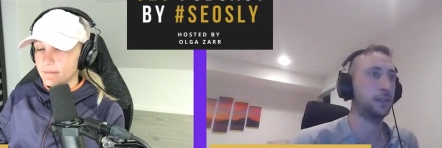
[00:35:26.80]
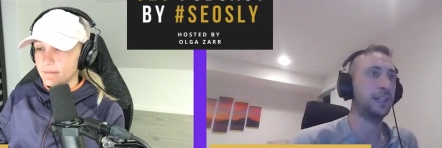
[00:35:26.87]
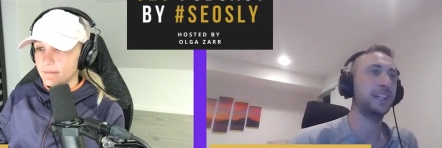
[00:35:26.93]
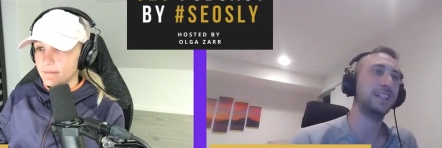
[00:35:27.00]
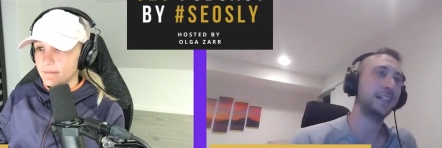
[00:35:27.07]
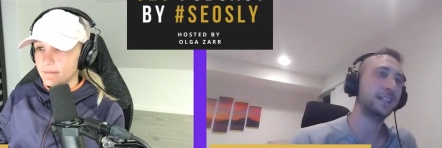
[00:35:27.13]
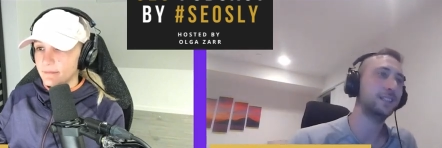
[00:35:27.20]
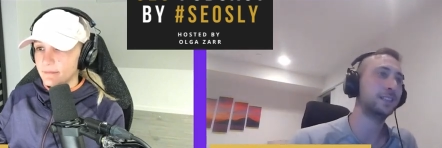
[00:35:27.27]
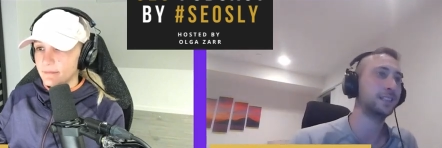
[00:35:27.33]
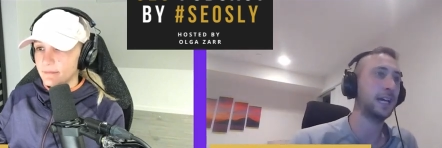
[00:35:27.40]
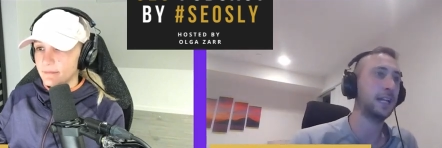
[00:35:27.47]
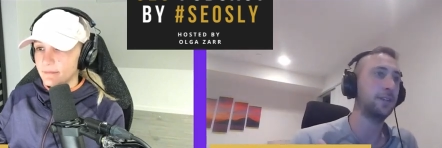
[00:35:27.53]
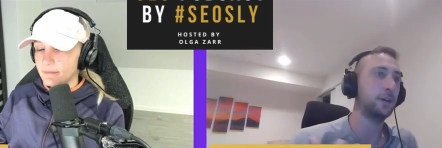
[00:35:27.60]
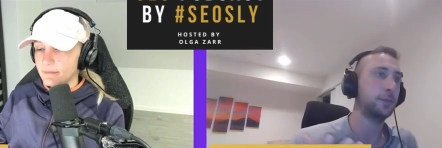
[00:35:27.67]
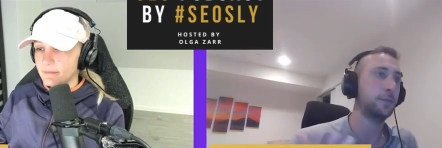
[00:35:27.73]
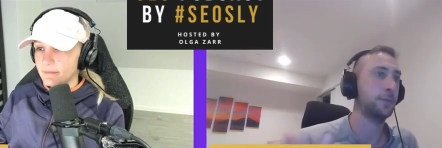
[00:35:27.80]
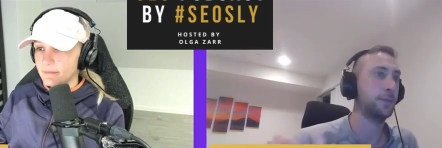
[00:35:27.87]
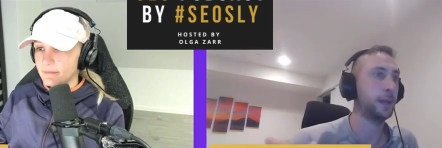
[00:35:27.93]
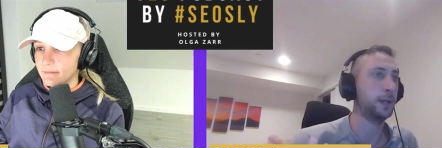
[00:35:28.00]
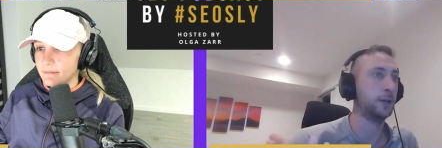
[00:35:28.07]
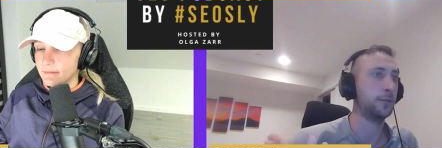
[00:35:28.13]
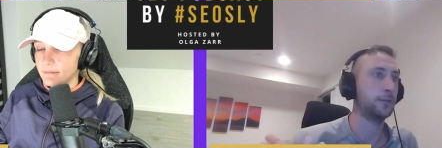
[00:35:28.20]
Speaker 1: th- that's kind of a for
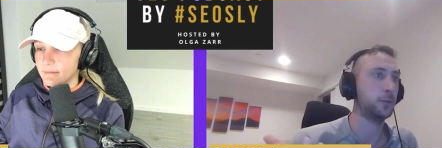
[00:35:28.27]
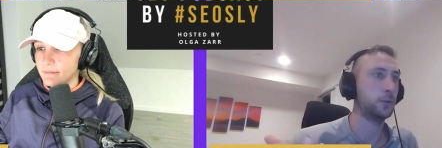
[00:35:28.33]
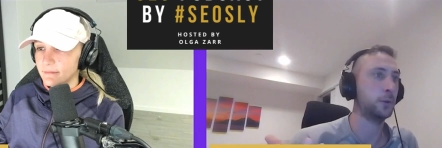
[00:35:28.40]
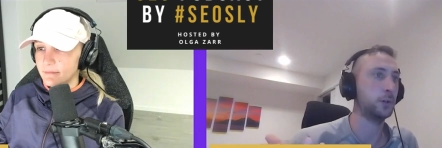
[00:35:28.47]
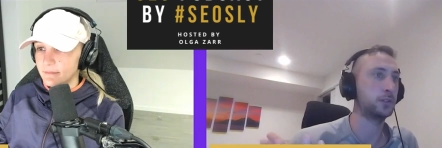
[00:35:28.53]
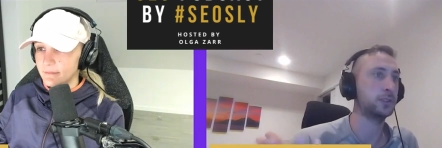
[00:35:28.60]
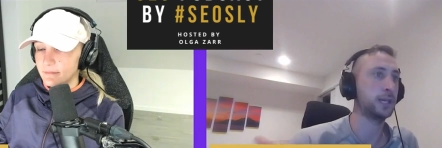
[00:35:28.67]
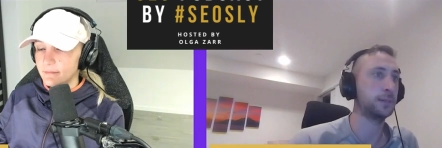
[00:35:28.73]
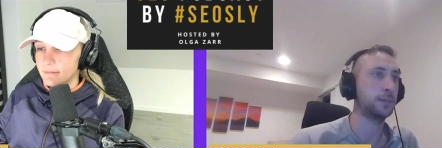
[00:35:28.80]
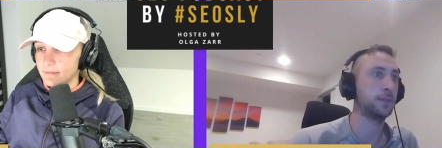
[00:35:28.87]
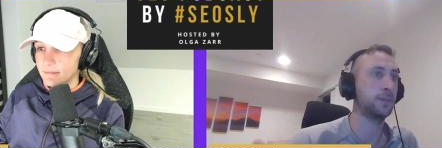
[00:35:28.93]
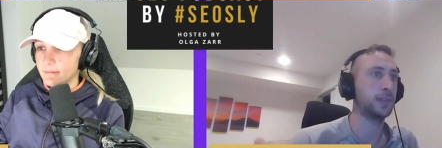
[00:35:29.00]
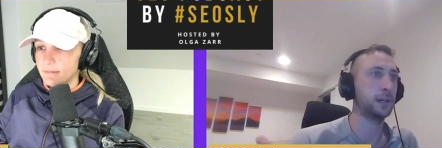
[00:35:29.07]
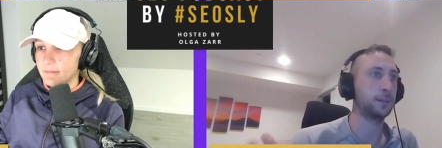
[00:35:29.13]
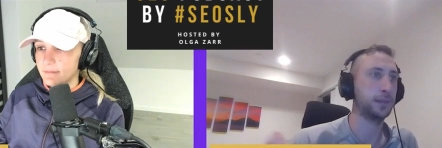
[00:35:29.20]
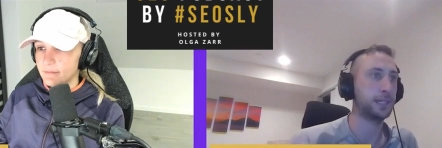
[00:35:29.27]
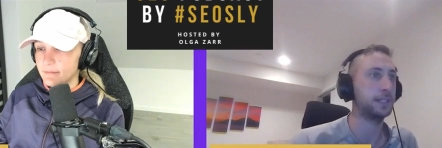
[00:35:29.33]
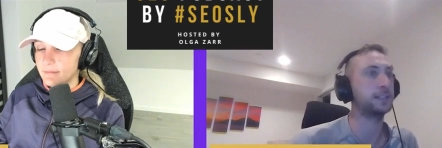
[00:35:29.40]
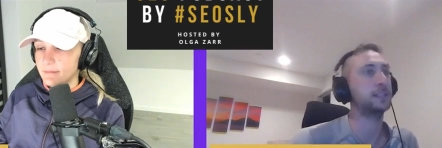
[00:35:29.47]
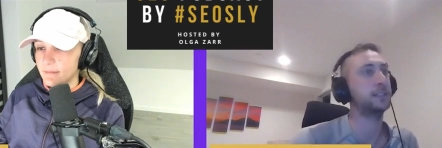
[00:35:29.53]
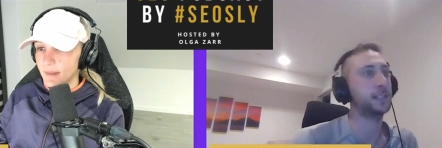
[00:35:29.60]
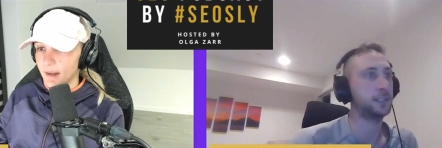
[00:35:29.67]
better for worse type of thing because it
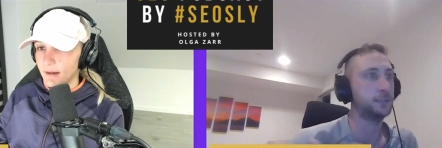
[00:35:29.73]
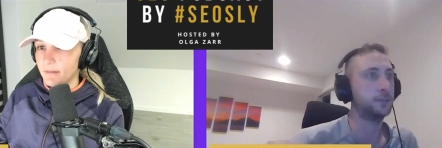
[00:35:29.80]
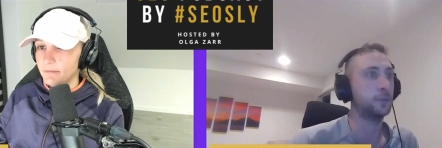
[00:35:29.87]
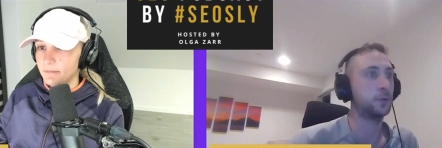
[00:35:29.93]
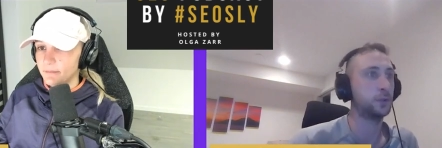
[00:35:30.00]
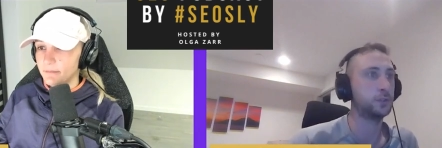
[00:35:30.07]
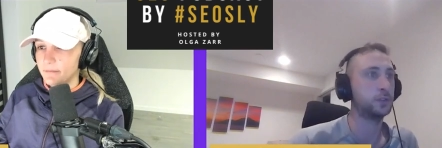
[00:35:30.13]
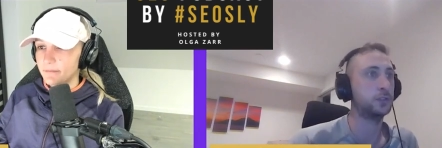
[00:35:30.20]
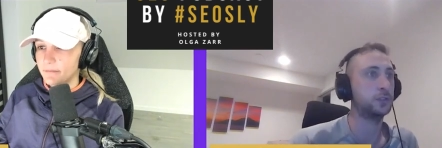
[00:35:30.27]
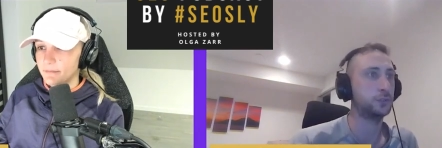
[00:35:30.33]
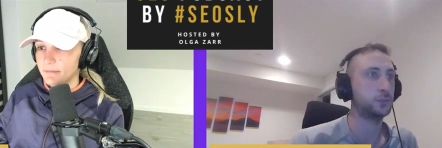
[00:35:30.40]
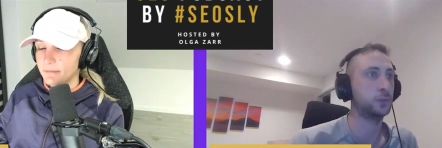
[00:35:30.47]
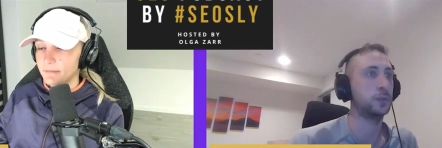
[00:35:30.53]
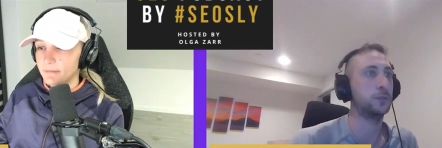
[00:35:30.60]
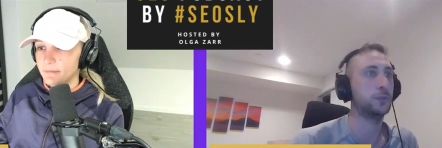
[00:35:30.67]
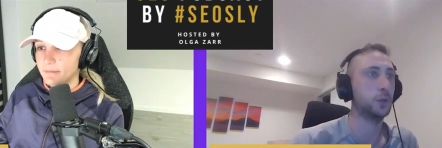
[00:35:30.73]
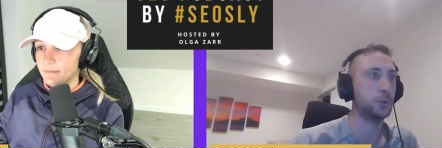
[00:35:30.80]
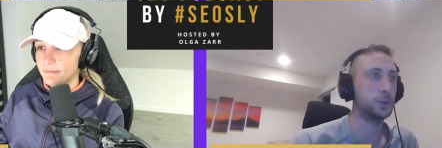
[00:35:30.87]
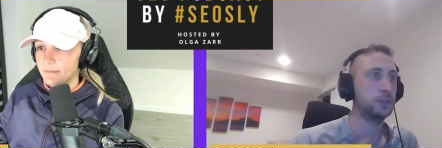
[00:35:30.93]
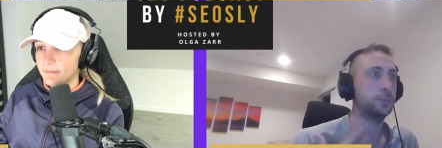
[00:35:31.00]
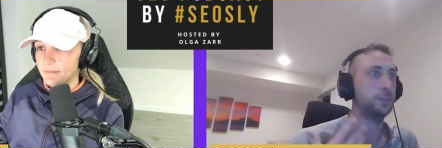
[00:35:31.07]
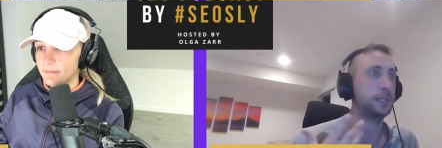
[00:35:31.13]
does yeah. force you to sort of always
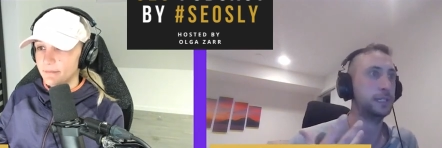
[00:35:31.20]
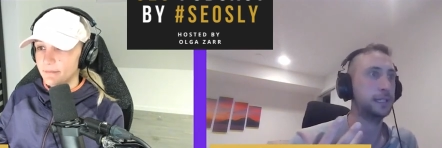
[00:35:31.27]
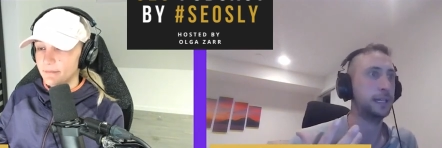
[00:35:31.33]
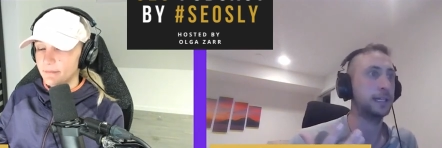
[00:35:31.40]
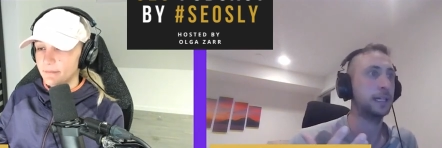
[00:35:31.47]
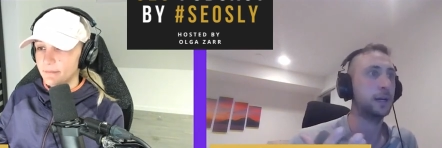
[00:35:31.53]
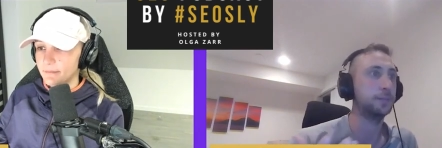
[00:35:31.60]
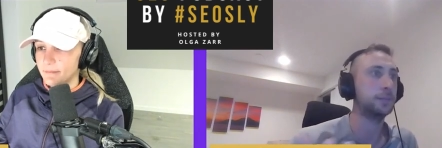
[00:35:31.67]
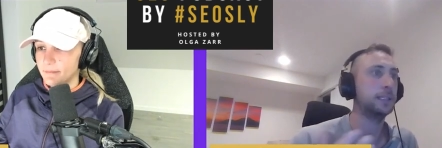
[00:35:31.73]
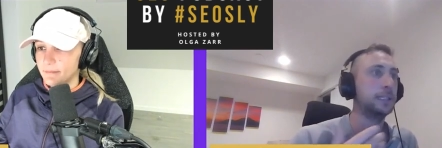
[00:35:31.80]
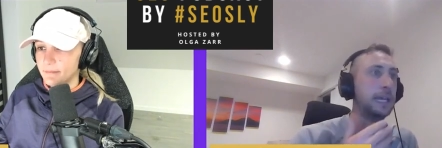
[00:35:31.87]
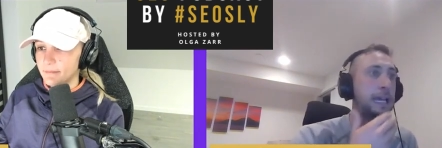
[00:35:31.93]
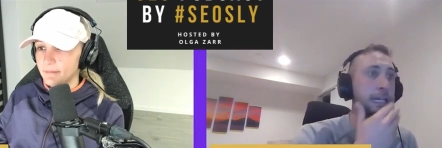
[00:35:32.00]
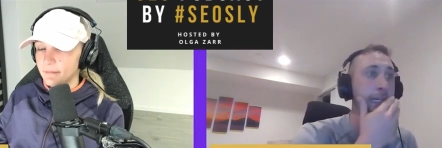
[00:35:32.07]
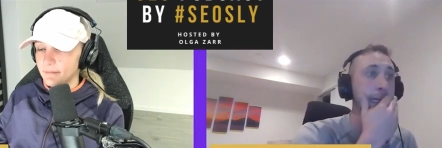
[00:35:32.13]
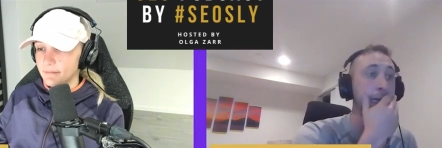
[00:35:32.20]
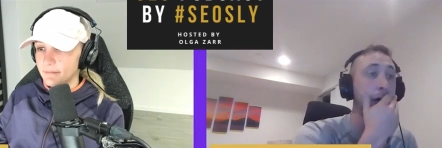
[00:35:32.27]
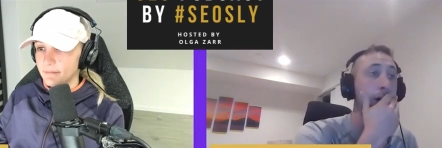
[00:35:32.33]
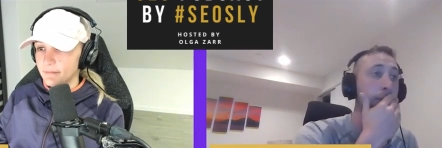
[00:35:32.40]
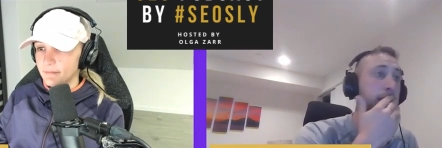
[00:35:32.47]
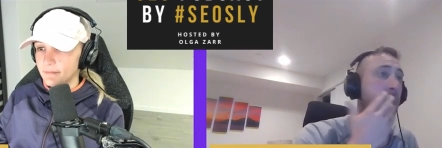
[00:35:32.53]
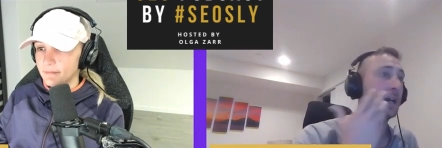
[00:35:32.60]
be like up to date and i'll be
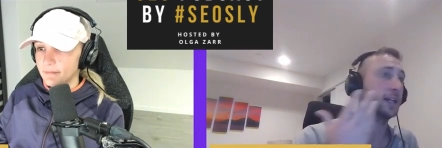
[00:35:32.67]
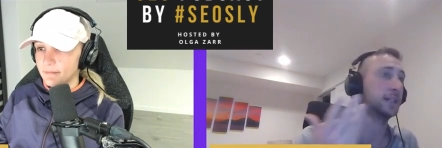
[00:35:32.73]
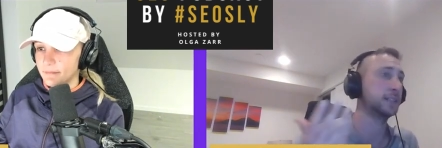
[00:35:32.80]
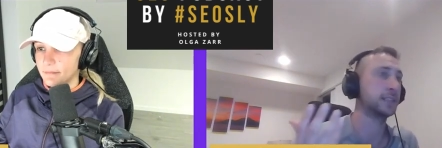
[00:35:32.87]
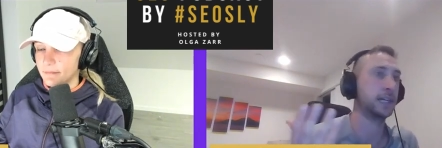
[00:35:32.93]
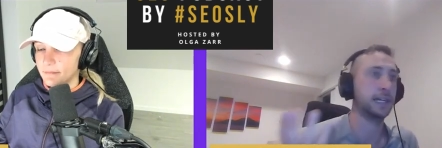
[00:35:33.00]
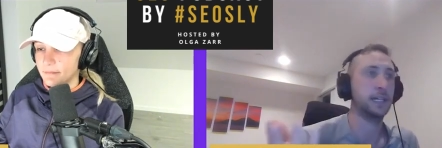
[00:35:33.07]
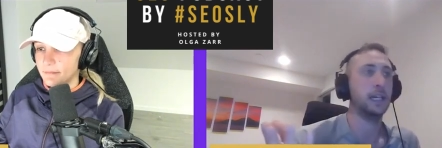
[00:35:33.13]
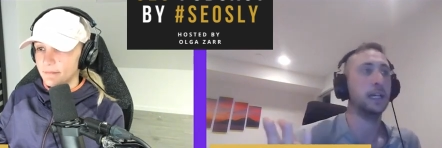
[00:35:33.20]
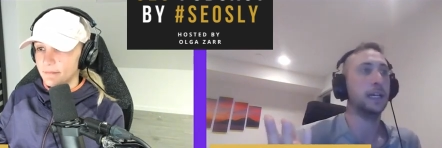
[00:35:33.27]
honest like